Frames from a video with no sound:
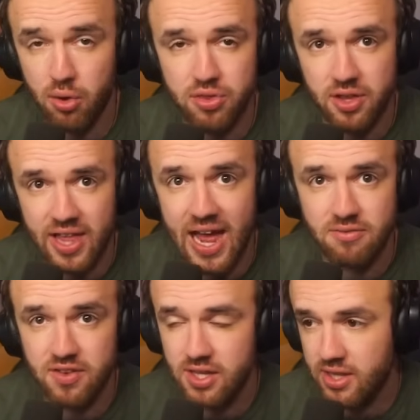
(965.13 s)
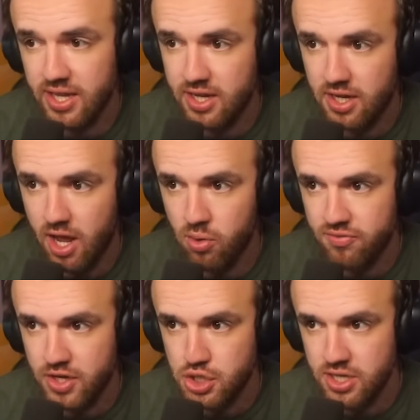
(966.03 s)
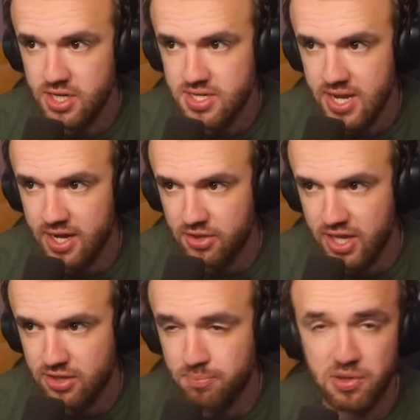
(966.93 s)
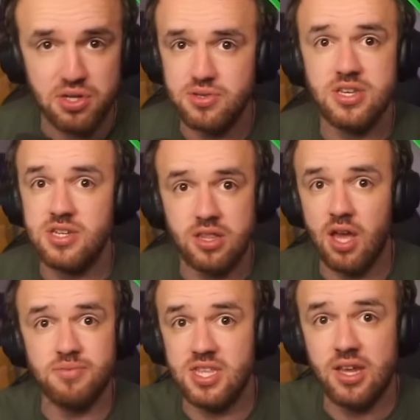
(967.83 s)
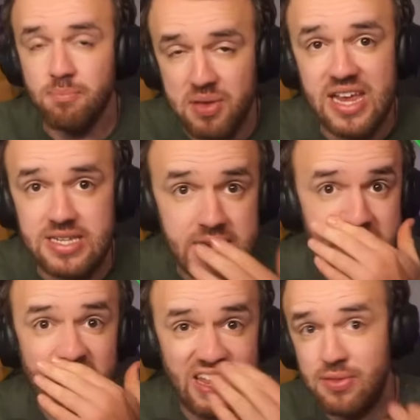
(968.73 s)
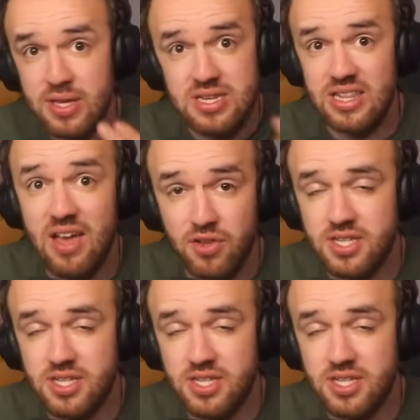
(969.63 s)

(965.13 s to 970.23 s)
the Latvian league in coefficient. It is not a league that produces clubs that compete at this level.